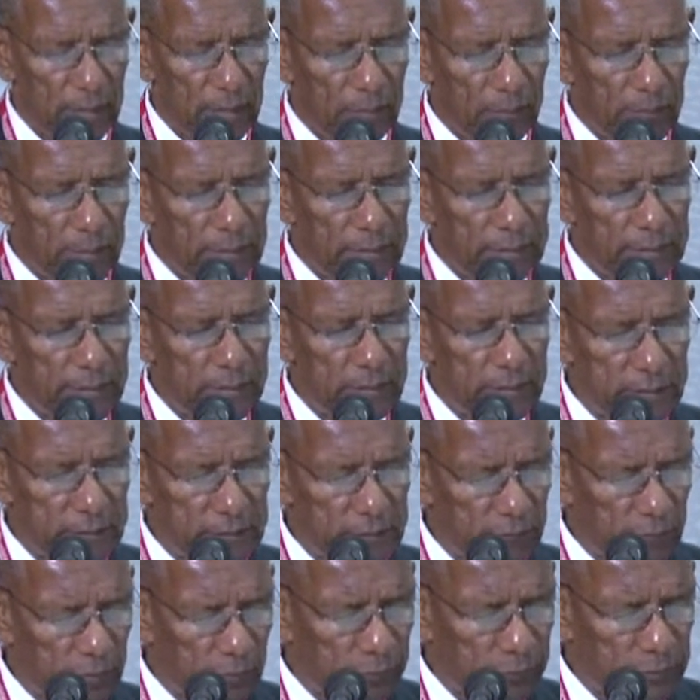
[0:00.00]
Maintenance
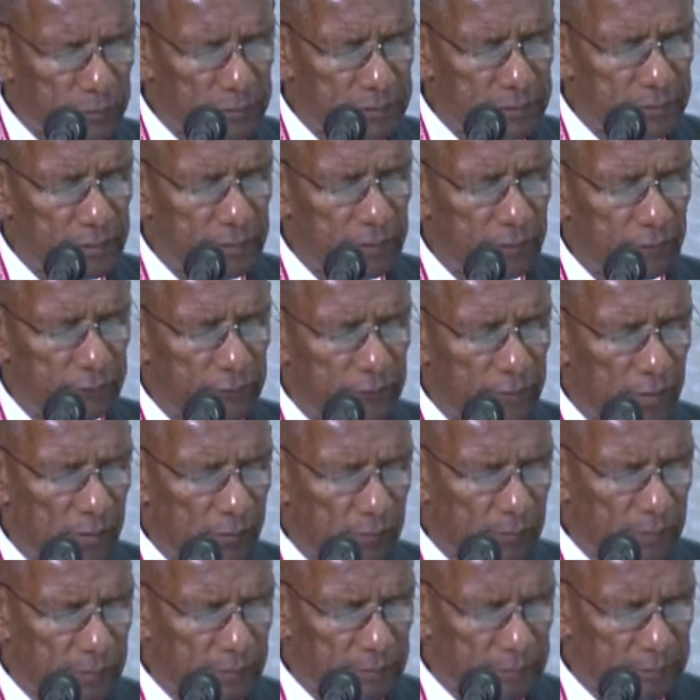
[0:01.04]
of a pristine
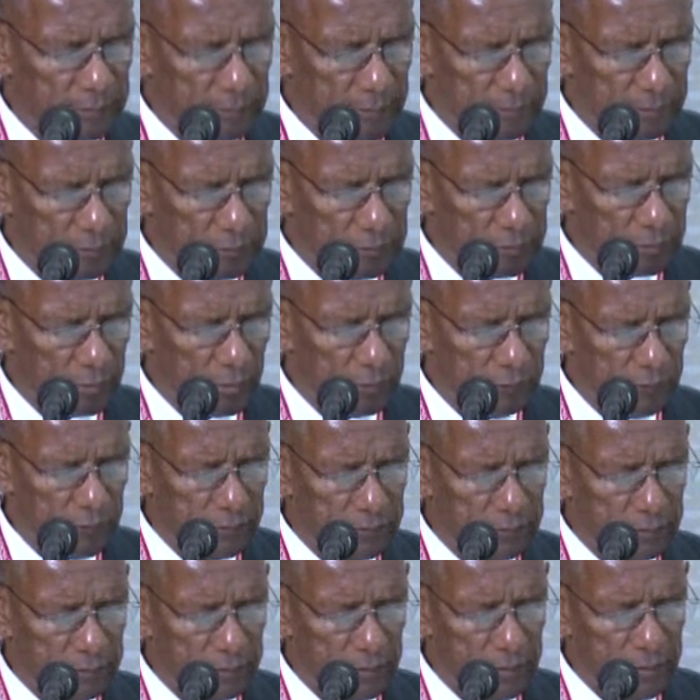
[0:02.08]
environment and
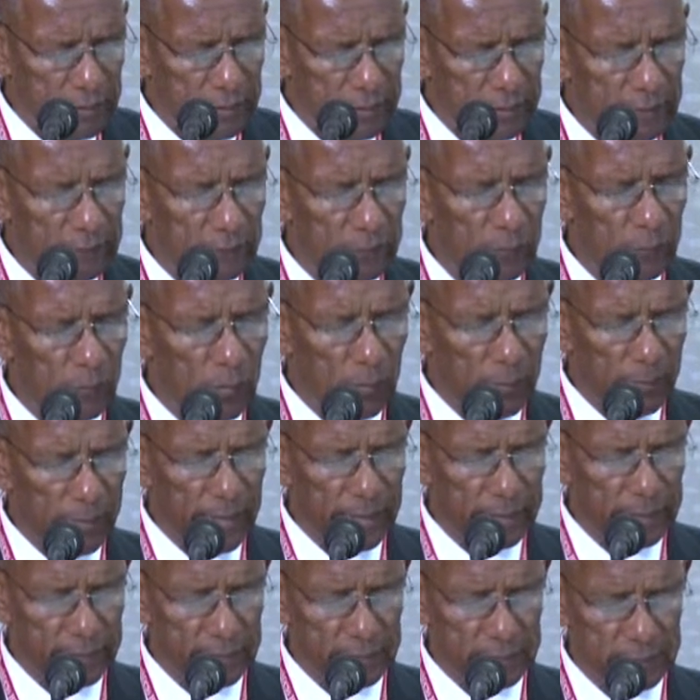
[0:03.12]
discovering even more
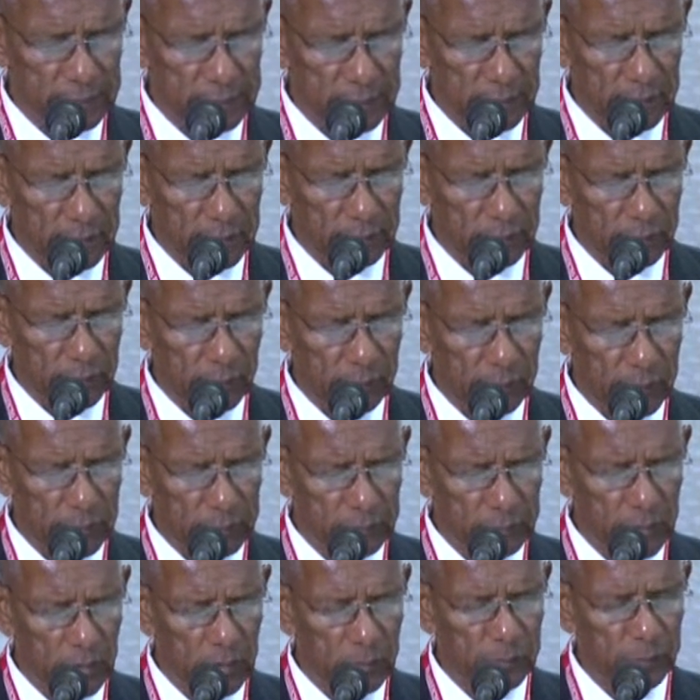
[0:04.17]
markets for
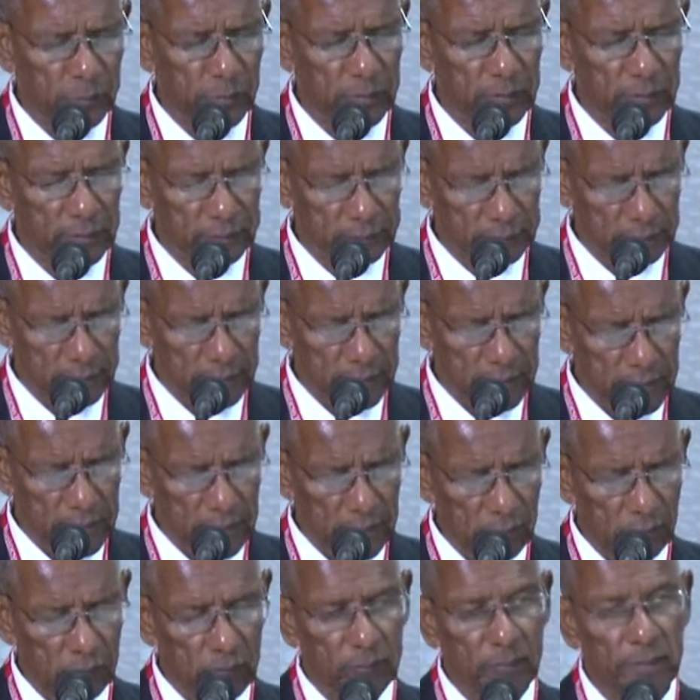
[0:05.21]
our product
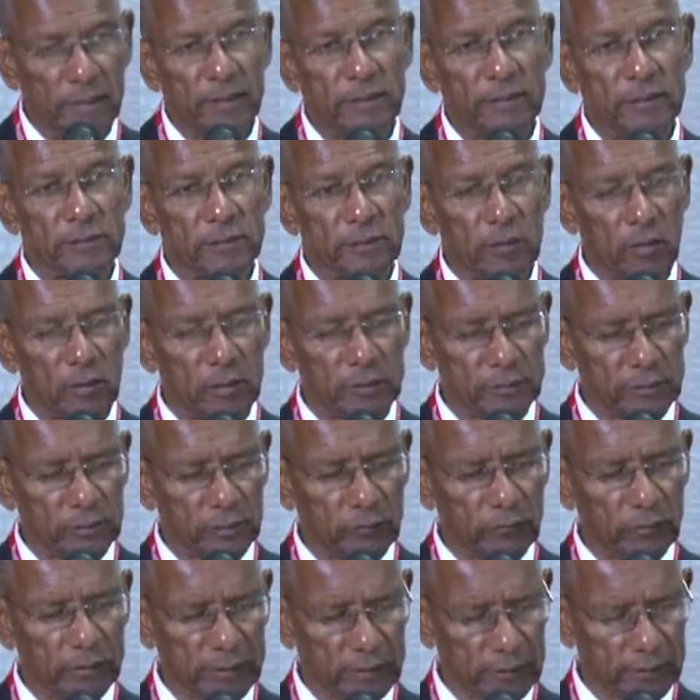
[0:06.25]
remains also
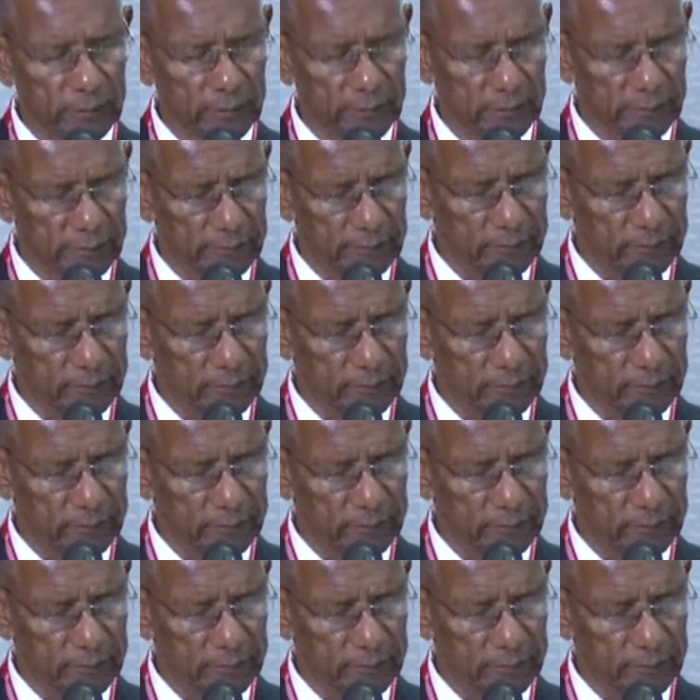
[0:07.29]
critical.